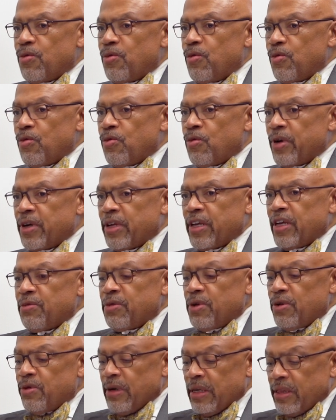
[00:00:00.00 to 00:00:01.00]
what can
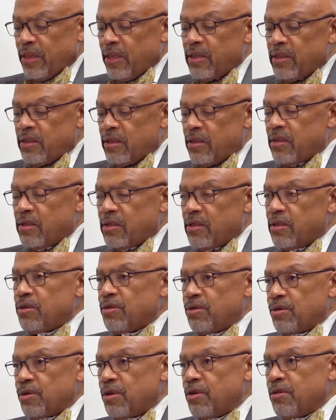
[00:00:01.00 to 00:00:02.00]
we do? I think this
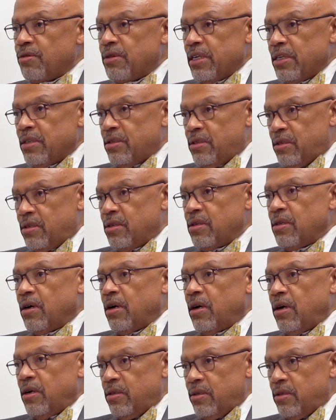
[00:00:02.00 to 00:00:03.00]
is a great
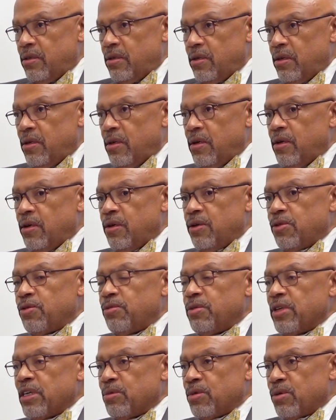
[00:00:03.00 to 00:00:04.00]
start to
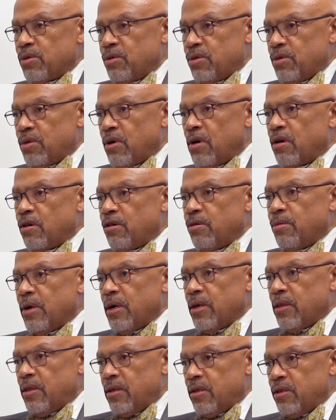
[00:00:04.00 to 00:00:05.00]
be able to talk
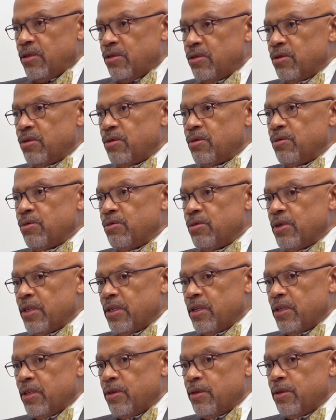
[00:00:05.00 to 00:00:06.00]
about things, to
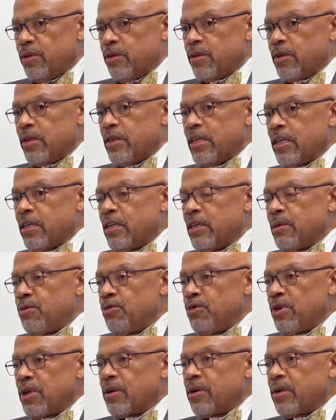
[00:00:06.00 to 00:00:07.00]
really get them
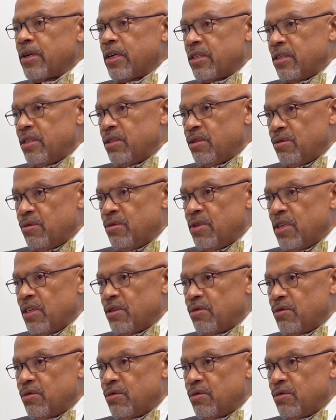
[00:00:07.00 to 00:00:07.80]
reconnected to their